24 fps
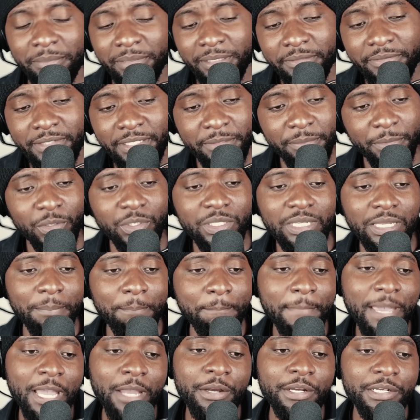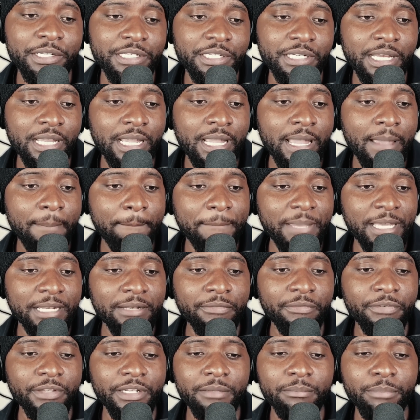I believe that's supposed to say marriage
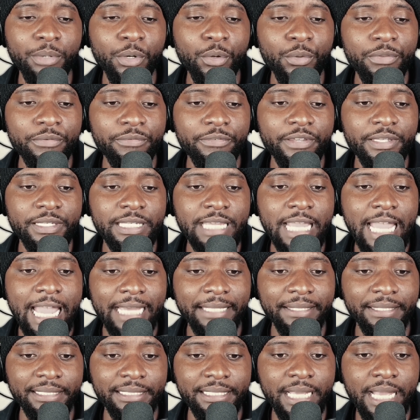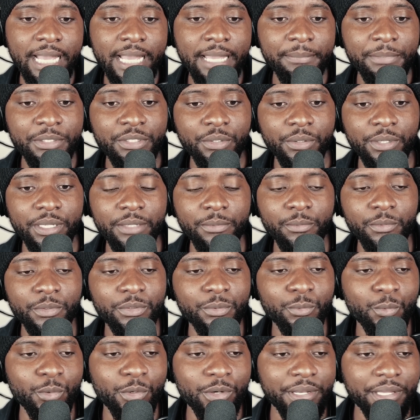benefited both of us at the time, so it
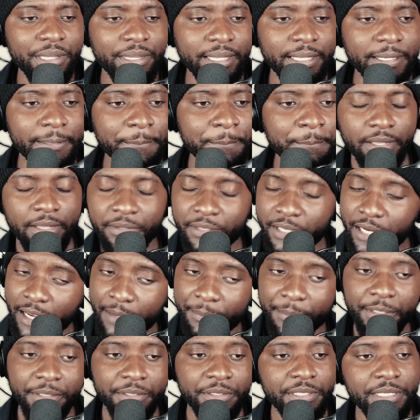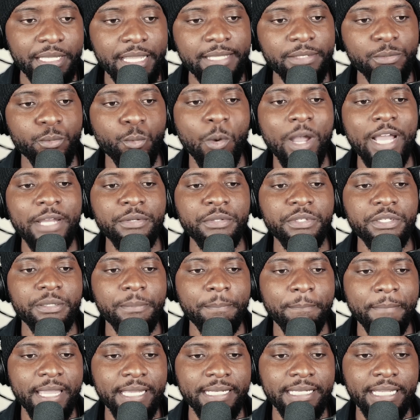was worth it. Another comment here says, why do
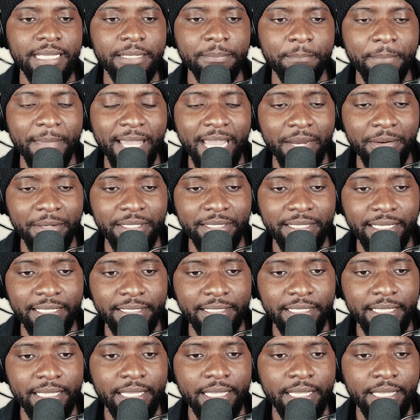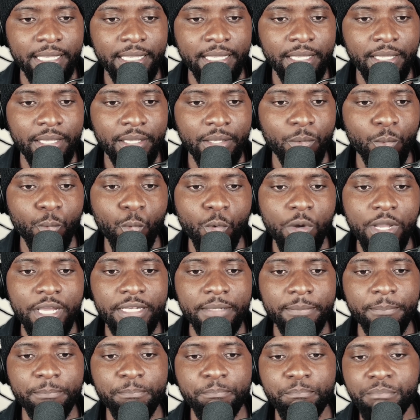some men get married then?
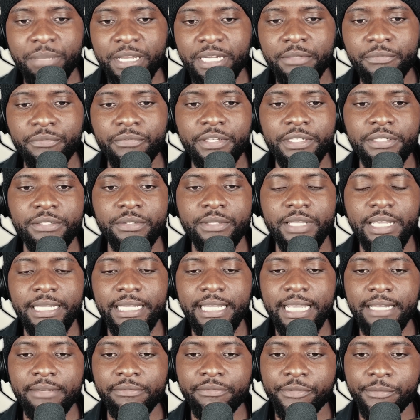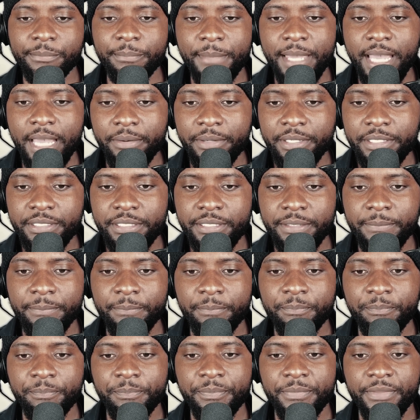What benefit do they get from marriage
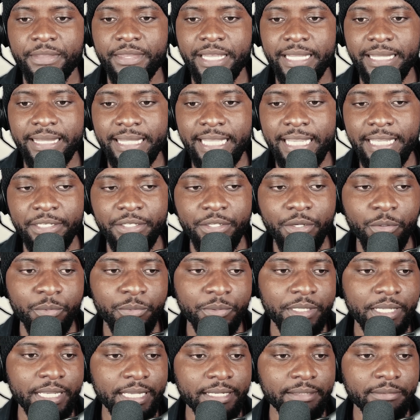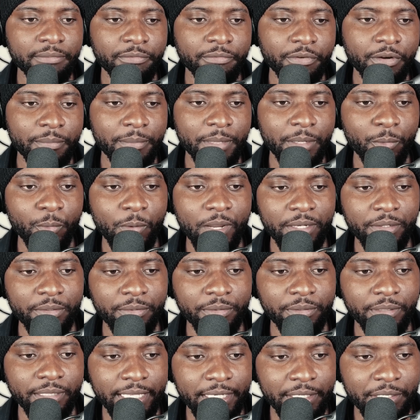that they don't get from a
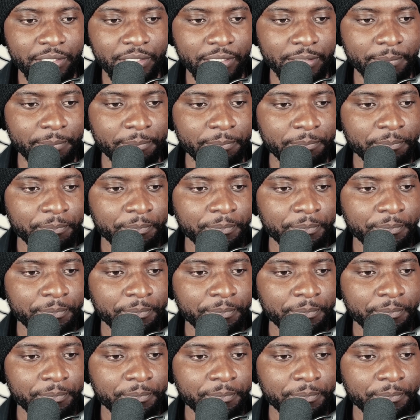regular relationship?